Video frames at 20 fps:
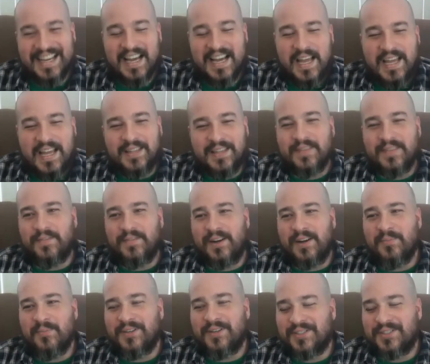It
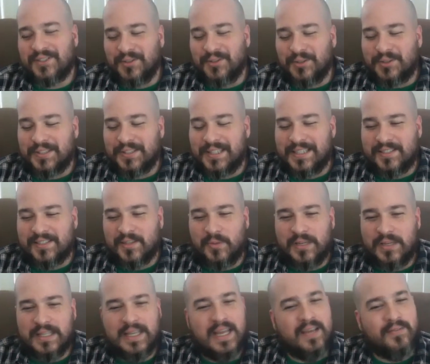very much looked like
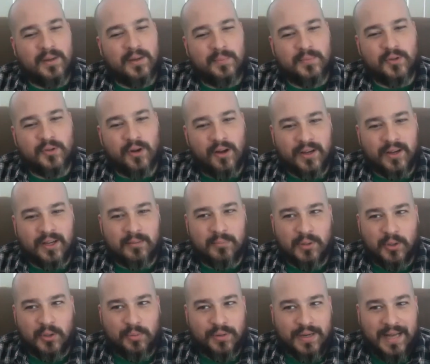someone gave up drawing a
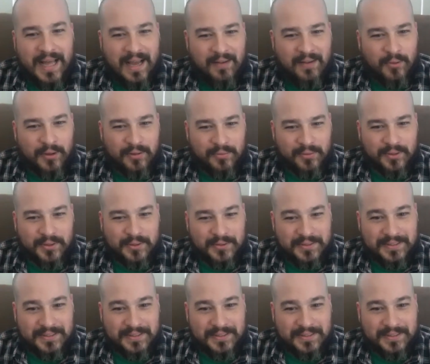blueprint halfway through.